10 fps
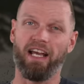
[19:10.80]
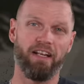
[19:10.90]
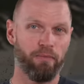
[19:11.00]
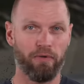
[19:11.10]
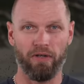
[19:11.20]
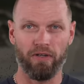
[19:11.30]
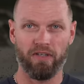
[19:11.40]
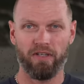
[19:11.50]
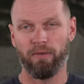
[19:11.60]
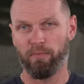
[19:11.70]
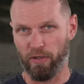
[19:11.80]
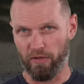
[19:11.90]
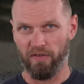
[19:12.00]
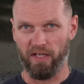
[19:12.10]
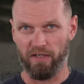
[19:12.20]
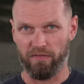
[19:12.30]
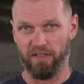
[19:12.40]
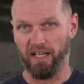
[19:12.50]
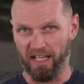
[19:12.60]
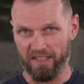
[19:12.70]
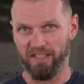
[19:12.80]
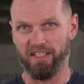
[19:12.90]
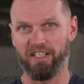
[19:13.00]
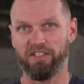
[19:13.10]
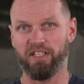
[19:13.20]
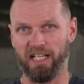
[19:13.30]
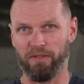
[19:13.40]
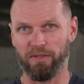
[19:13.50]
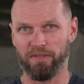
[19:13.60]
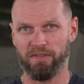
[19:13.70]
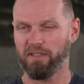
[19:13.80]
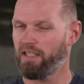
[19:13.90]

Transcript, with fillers: and the Rogue both have 18-inch alloys.